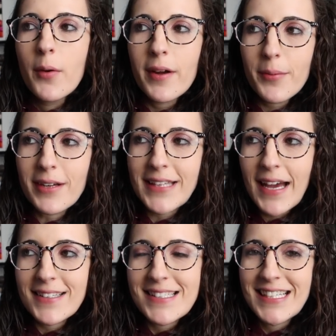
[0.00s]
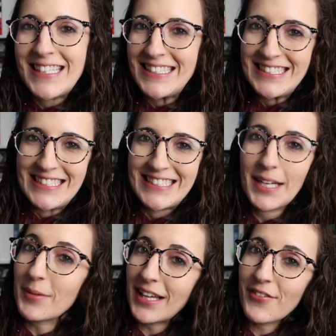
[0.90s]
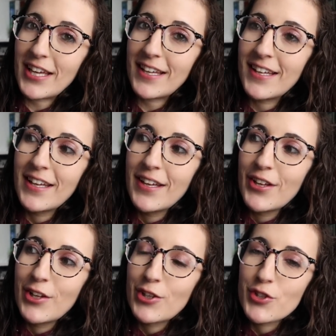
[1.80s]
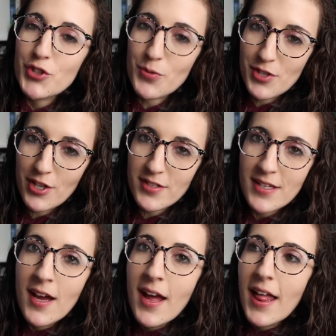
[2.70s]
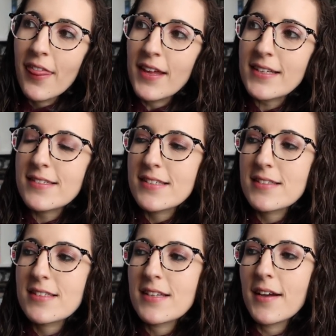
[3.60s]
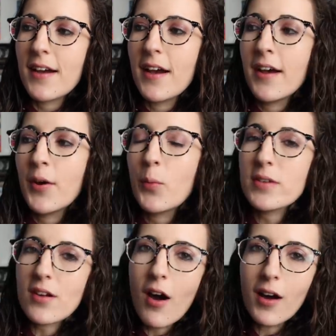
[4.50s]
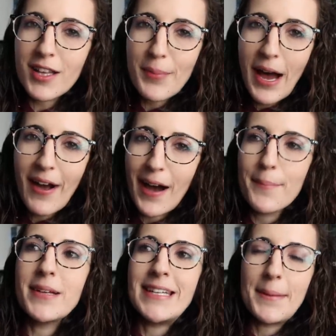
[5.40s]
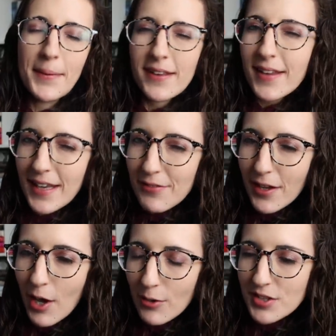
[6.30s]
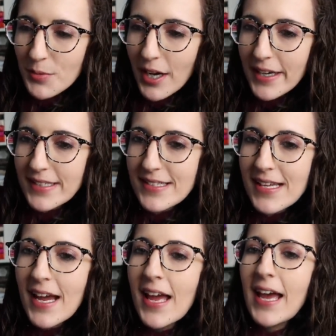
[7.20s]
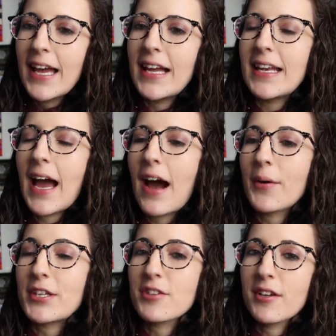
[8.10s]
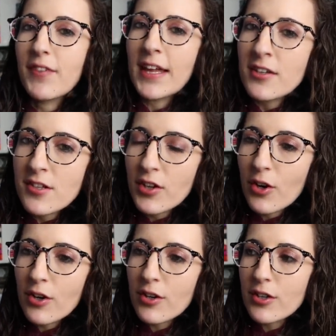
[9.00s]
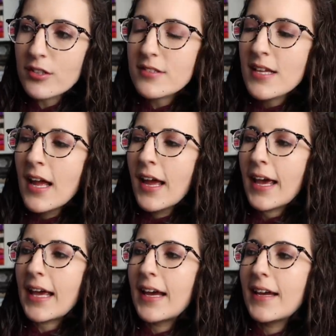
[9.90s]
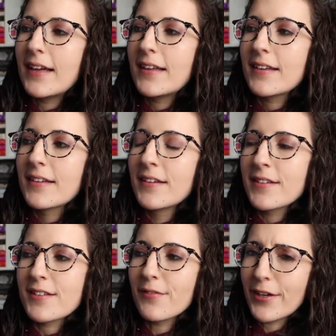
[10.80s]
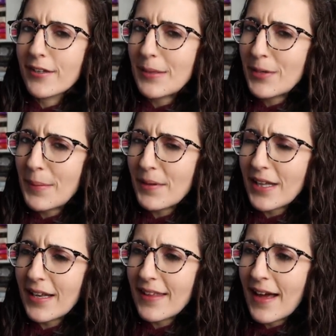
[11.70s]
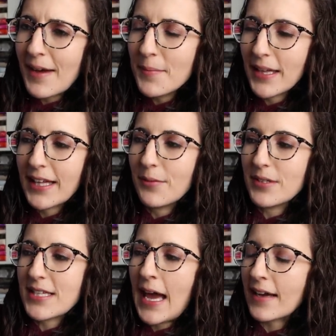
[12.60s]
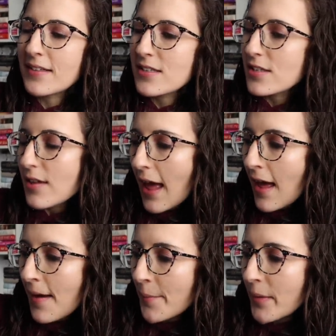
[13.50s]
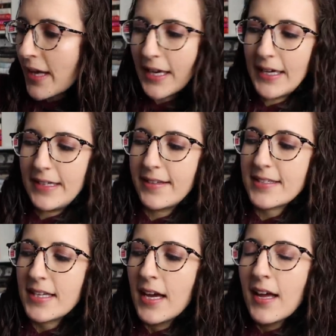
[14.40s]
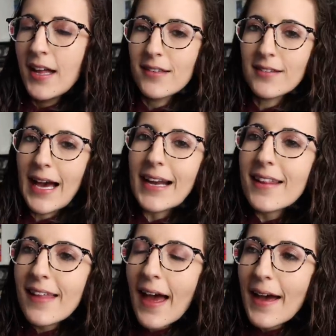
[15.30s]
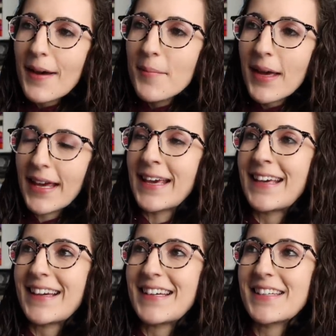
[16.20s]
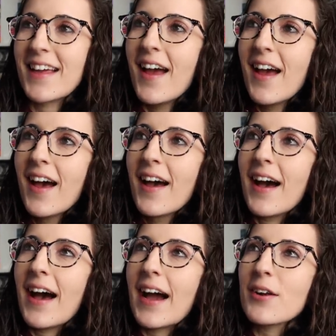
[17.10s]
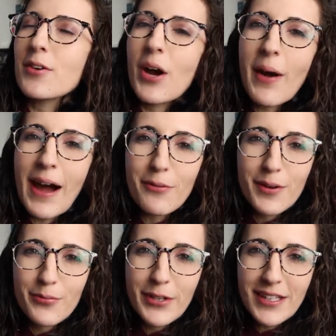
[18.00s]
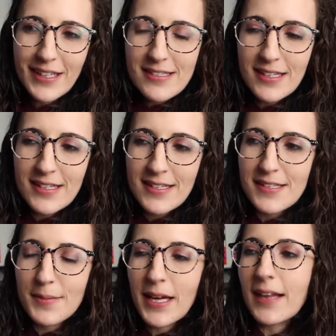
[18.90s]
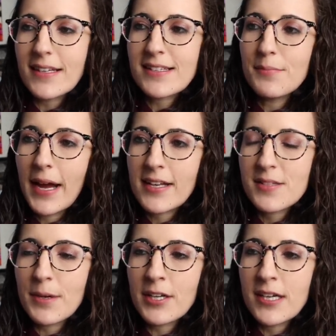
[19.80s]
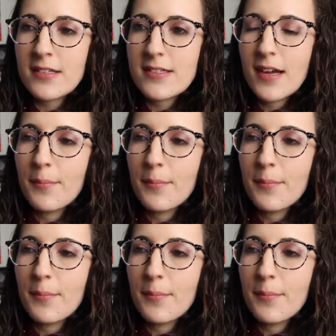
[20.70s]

We Are the Wildcats and I'm gonna give it 2 stars. This was all about how manipulative the coach was and how he took advantage of the girls and severely manipulated them. Like, he would text them and lie to them, and I don't know how realistic this is, at least in my experience.